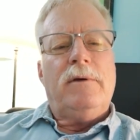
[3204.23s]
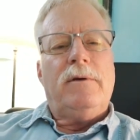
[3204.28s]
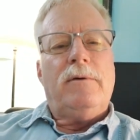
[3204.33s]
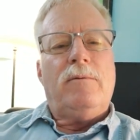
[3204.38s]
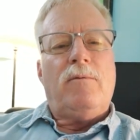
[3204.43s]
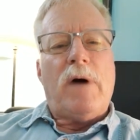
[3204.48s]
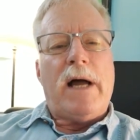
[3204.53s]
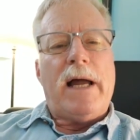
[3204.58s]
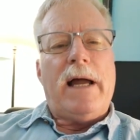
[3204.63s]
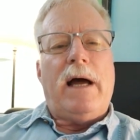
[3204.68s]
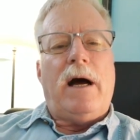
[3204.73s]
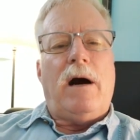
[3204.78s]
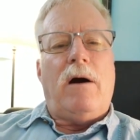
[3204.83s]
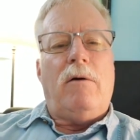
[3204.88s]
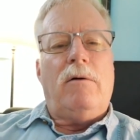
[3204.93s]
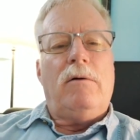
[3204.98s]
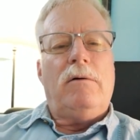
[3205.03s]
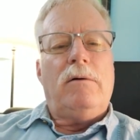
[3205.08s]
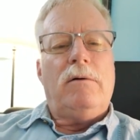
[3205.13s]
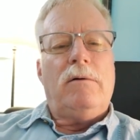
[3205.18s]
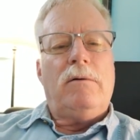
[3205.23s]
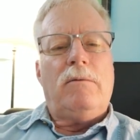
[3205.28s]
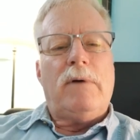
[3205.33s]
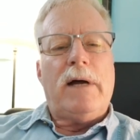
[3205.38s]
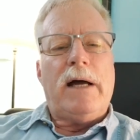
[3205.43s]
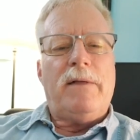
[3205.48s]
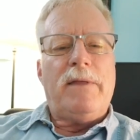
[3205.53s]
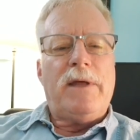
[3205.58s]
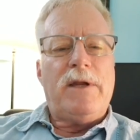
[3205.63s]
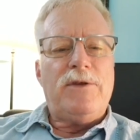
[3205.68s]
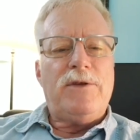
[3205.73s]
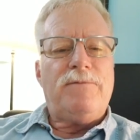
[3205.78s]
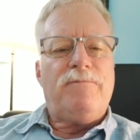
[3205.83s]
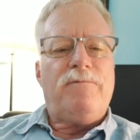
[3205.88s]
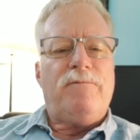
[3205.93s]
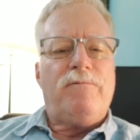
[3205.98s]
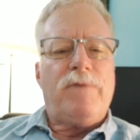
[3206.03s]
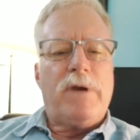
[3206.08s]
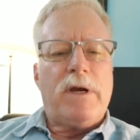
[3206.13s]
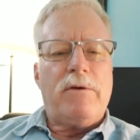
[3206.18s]
Wow. Wow, that is
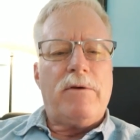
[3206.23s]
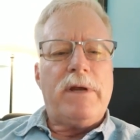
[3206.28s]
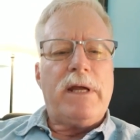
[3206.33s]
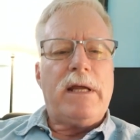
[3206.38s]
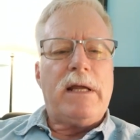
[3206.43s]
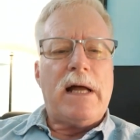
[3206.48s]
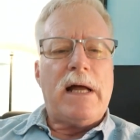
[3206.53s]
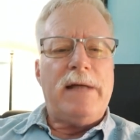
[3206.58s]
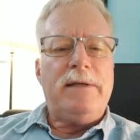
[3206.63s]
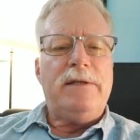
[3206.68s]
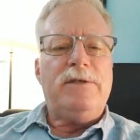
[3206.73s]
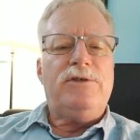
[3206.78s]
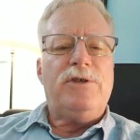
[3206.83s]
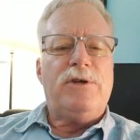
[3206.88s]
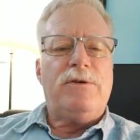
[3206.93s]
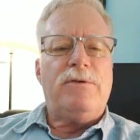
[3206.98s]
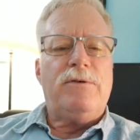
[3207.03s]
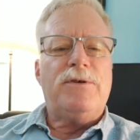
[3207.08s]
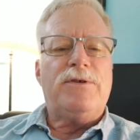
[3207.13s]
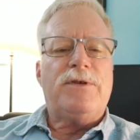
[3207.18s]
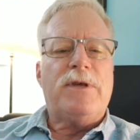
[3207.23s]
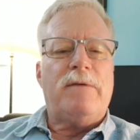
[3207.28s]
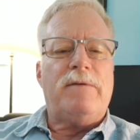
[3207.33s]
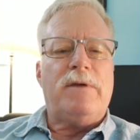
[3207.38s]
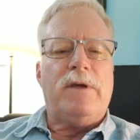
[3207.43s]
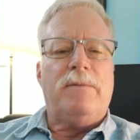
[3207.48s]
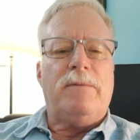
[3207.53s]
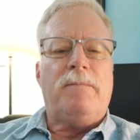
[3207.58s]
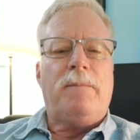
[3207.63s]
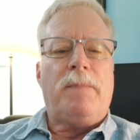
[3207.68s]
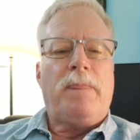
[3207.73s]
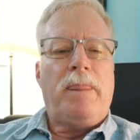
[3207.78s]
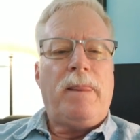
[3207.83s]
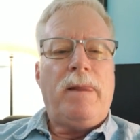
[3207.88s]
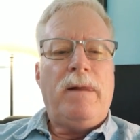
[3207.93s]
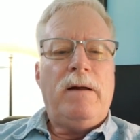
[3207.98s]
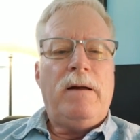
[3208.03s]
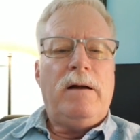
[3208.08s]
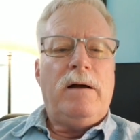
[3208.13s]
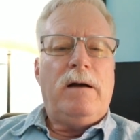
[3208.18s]
very kind and generous of you.
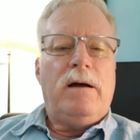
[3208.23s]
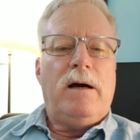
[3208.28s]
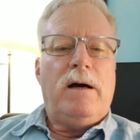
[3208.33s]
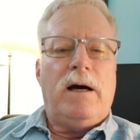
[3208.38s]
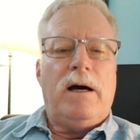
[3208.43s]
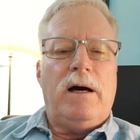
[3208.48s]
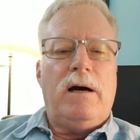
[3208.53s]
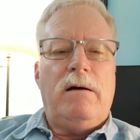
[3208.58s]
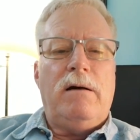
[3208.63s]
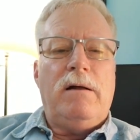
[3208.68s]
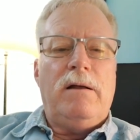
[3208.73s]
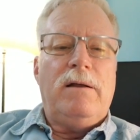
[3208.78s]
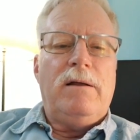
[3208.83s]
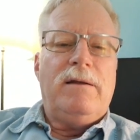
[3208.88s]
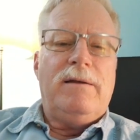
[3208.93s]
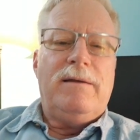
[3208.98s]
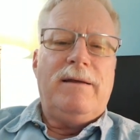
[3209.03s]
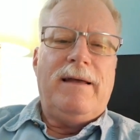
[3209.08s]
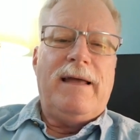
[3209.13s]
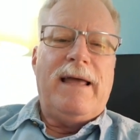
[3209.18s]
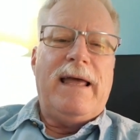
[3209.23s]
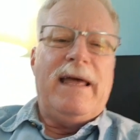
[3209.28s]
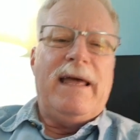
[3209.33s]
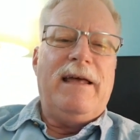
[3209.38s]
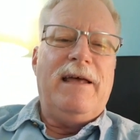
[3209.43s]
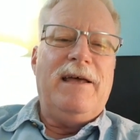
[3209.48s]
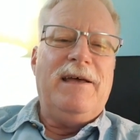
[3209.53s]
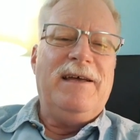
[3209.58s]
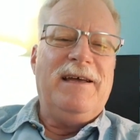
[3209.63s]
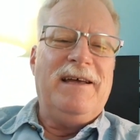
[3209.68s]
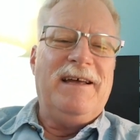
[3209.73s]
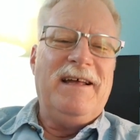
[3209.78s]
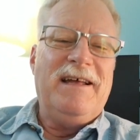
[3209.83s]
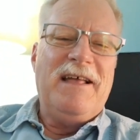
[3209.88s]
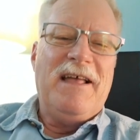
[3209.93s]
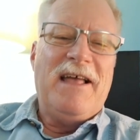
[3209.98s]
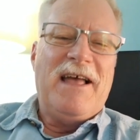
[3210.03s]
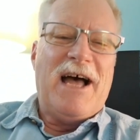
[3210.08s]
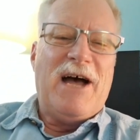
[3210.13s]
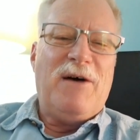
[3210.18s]
Uh, and
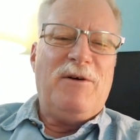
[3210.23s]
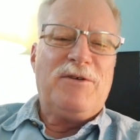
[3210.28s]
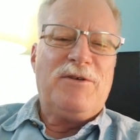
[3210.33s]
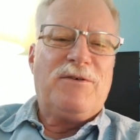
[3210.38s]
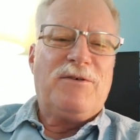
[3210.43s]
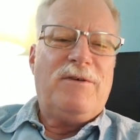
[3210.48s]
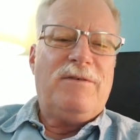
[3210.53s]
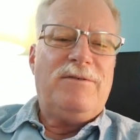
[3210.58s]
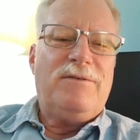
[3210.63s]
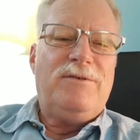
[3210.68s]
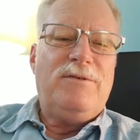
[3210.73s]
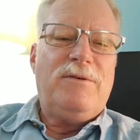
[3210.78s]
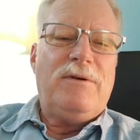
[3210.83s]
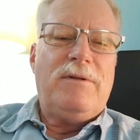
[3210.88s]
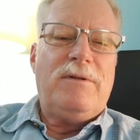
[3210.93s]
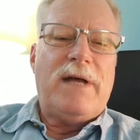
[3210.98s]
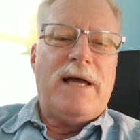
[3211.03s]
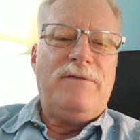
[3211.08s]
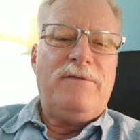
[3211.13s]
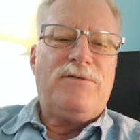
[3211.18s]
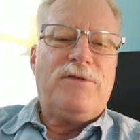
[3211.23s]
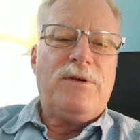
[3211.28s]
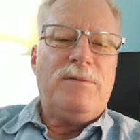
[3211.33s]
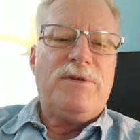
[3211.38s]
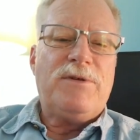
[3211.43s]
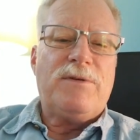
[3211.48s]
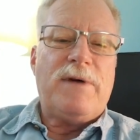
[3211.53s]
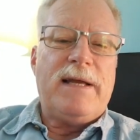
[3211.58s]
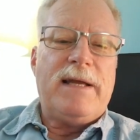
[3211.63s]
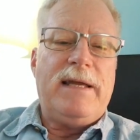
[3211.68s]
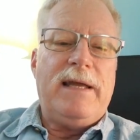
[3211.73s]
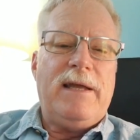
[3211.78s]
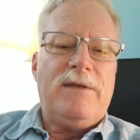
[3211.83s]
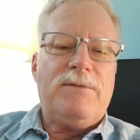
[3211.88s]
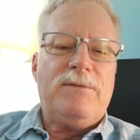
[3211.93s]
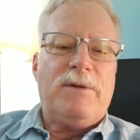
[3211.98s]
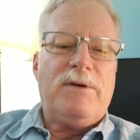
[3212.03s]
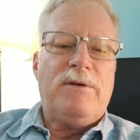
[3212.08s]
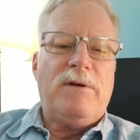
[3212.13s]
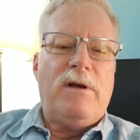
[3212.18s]
I was live streaming, so I
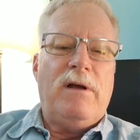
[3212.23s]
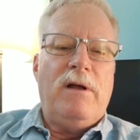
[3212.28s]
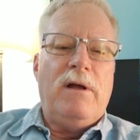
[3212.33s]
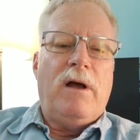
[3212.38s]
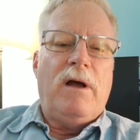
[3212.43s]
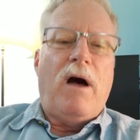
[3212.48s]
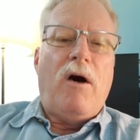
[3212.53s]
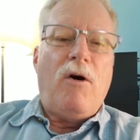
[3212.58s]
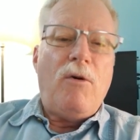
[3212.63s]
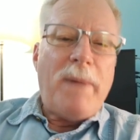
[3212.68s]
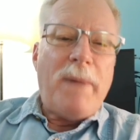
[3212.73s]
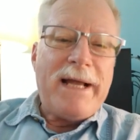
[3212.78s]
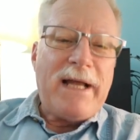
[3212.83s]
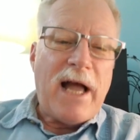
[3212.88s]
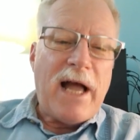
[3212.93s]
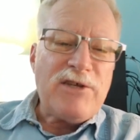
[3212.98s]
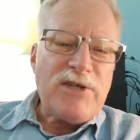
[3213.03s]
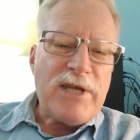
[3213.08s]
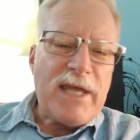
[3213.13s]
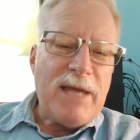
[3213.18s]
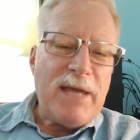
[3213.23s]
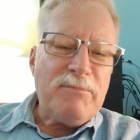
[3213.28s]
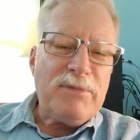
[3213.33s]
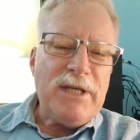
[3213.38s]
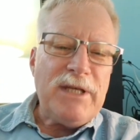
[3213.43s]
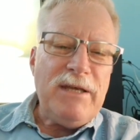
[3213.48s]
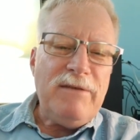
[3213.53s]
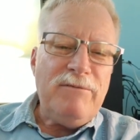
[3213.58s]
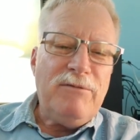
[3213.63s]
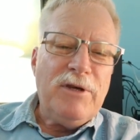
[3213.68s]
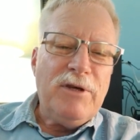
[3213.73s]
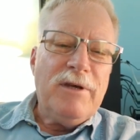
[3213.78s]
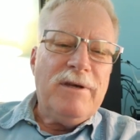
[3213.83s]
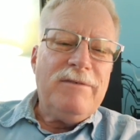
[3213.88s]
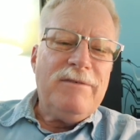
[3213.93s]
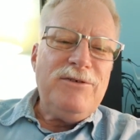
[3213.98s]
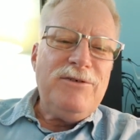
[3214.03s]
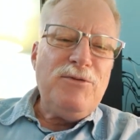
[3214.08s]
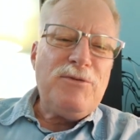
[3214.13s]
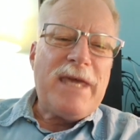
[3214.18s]
canceled my. Oh my gosh, I can't believe
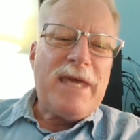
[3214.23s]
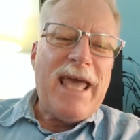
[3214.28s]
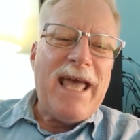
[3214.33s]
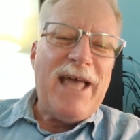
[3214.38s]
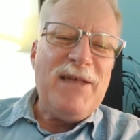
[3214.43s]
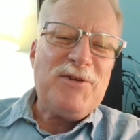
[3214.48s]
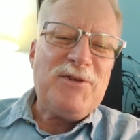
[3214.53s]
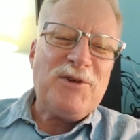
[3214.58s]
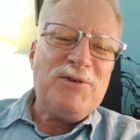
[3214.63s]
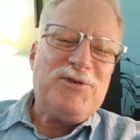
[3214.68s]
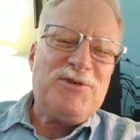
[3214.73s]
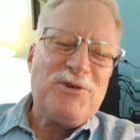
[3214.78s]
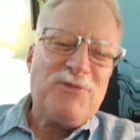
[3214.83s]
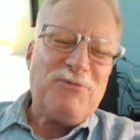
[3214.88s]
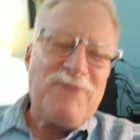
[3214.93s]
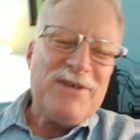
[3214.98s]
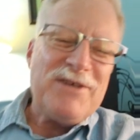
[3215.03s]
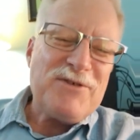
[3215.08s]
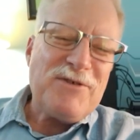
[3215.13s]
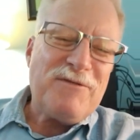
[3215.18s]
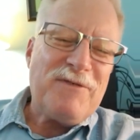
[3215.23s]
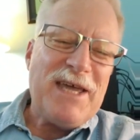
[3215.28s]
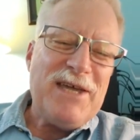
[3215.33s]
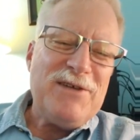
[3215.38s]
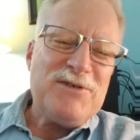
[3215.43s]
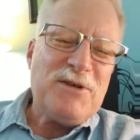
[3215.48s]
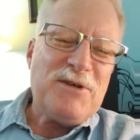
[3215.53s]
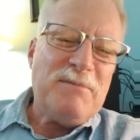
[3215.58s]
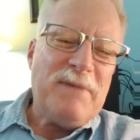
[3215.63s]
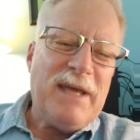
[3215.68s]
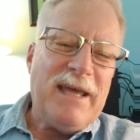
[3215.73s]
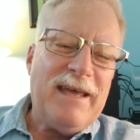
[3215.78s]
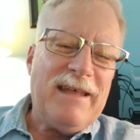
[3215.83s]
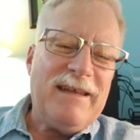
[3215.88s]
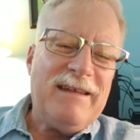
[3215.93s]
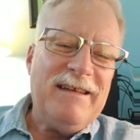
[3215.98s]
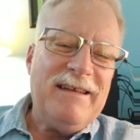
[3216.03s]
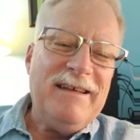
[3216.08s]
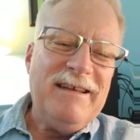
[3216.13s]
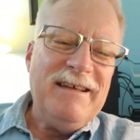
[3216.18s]
you canceled your reservation,
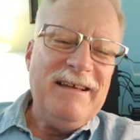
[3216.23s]
man.